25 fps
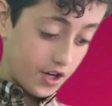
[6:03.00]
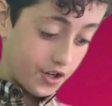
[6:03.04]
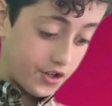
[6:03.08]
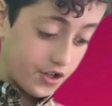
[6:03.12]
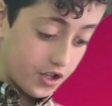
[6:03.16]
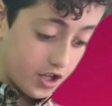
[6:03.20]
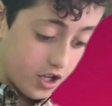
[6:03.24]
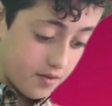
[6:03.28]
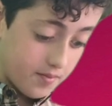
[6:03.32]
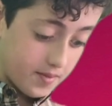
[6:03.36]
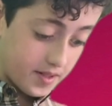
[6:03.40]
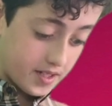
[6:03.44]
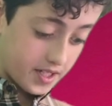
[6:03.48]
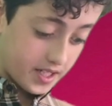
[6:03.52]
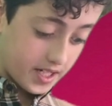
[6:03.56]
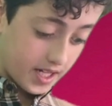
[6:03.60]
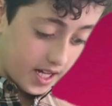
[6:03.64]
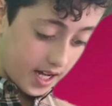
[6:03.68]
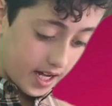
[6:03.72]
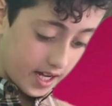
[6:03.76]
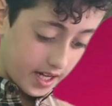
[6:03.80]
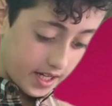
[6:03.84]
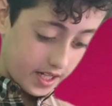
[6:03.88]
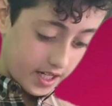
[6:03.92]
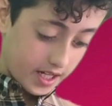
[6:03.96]
German
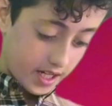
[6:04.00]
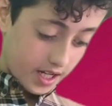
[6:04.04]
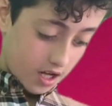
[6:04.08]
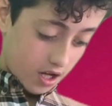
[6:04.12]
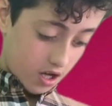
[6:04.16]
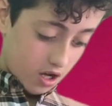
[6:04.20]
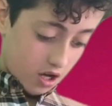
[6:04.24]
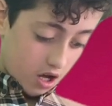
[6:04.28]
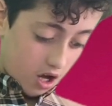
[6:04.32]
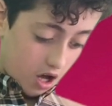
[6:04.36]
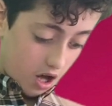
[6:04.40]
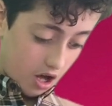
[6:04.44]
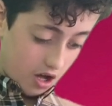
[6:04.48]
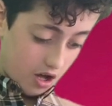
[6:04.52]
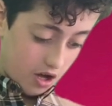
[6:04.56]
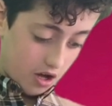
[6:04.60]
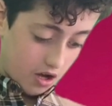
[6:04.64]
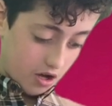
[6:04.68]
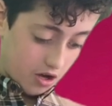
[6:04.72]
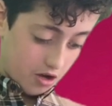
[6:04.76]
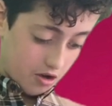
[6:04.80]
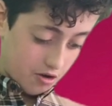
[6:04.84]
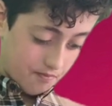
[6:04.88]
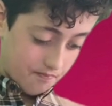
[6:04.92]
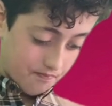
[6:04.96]
side,
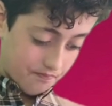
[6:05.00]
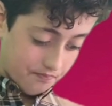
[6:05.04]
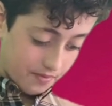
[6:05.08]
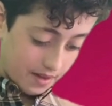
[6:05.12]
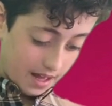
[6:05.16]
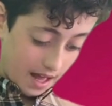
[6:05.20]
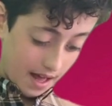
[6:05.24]
um,